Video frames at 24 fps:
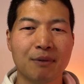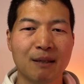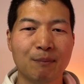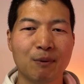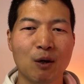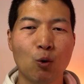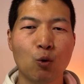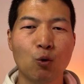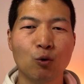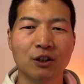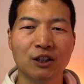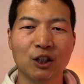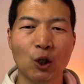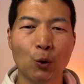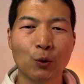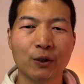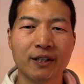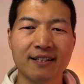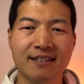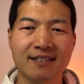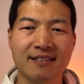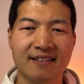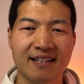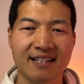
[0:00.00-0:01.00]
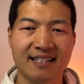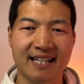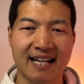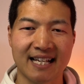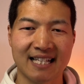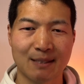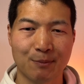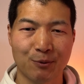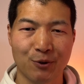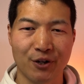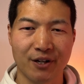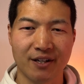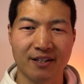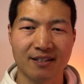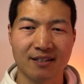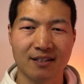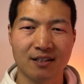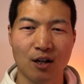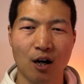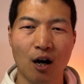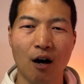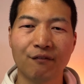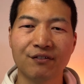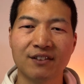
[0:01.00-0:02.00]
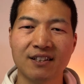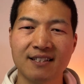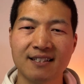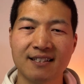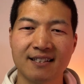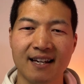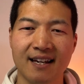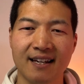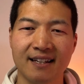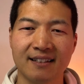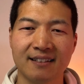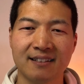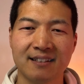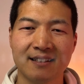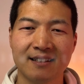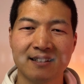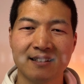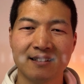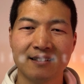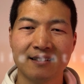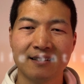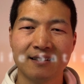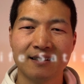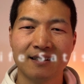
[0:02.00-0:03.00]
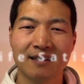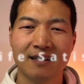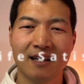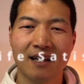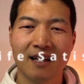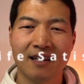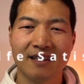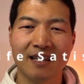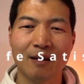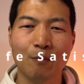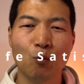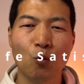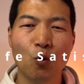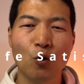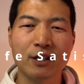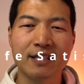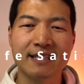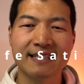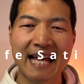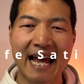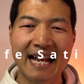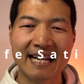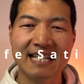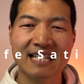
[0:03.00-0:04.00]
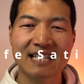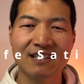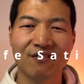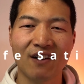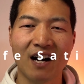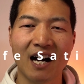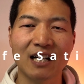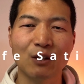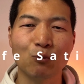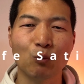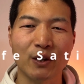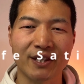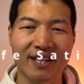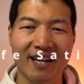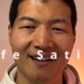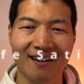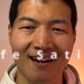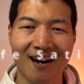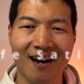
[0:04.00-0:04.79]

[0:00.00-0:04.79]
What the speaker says: People who notice this experience often say they're more satisfied with their